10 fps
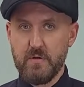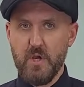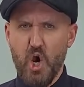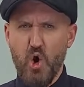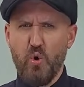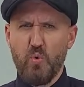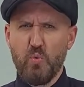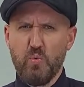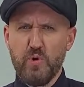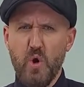
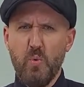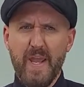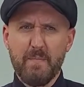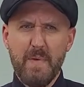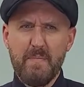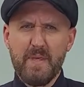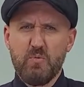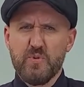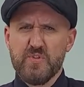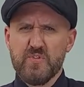Oh, no, wait, maybe it
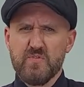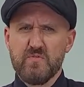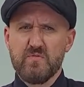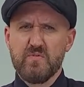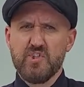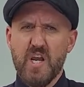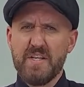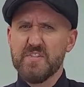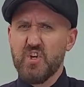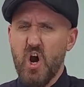was
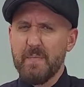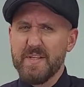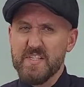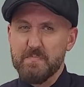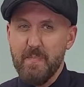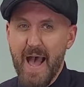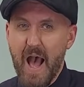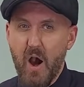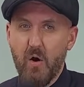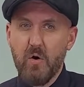Chinese communist
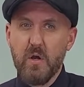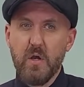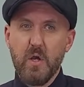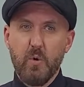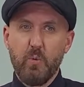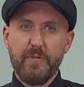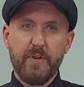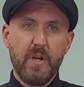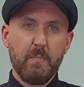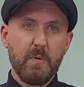Mao with
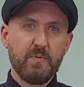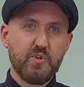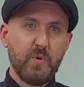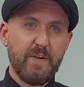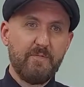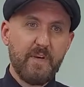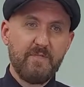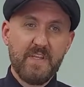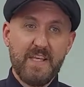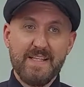a number between
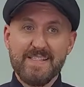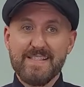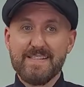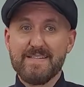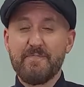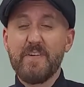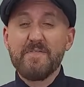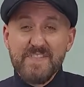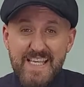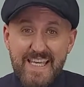15 and
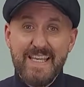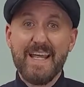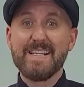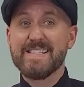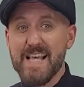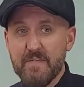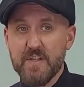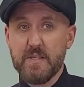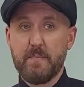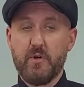
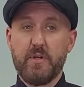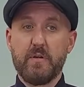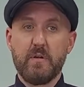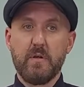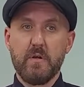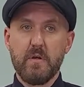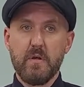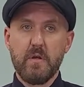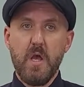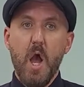70 million.
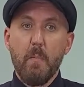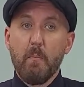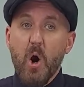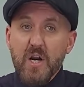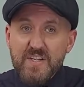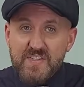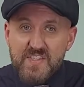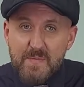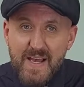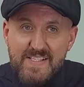
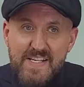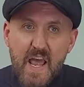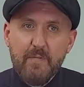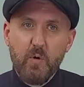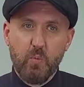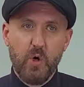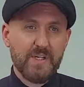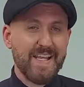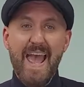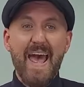Marxism has never
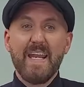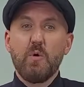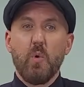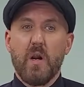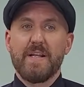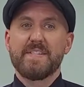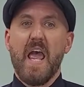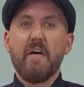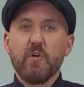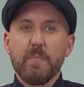worked anywhere it's
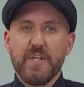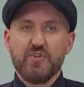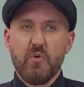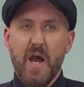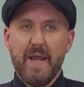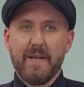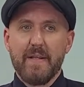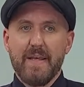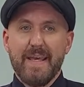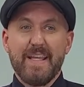ever been tried.
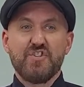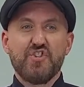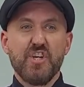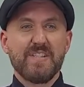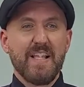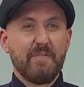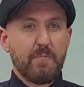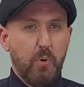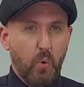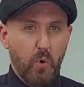It's just
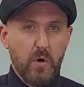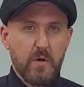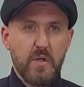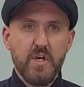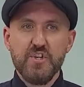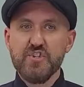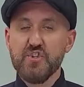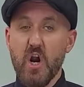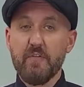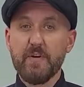left poor,
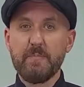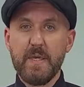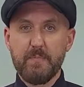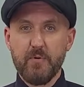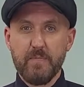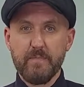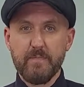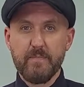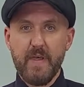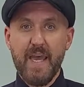starving people
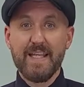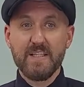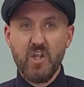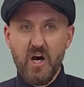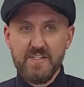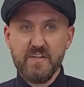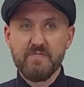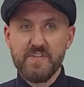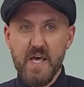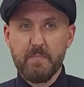and lots
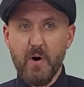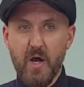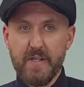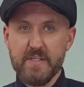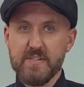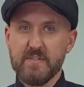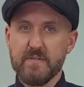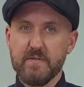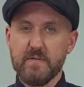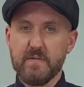of dead bodies.
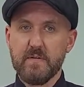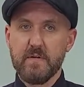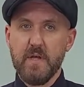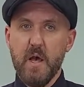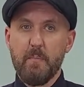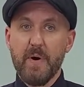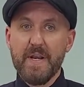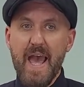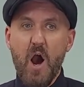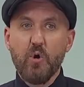But
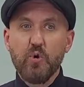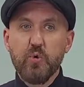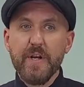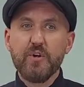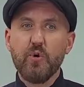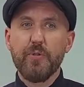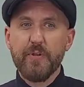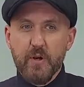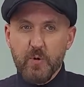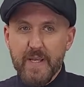now critical
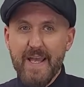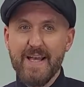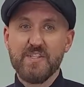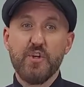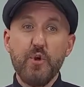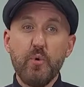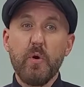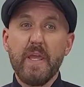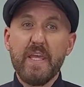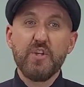theory has a
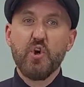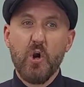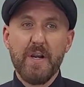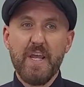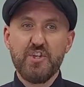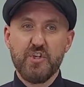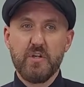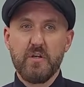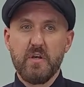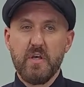new incarnation.
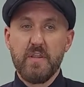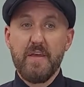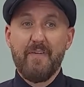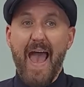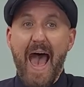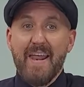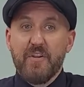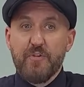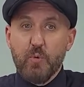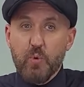They've
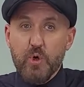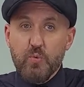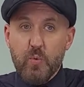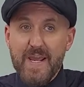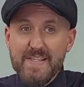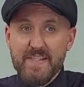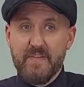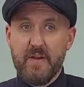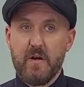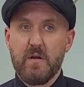added the word race in there.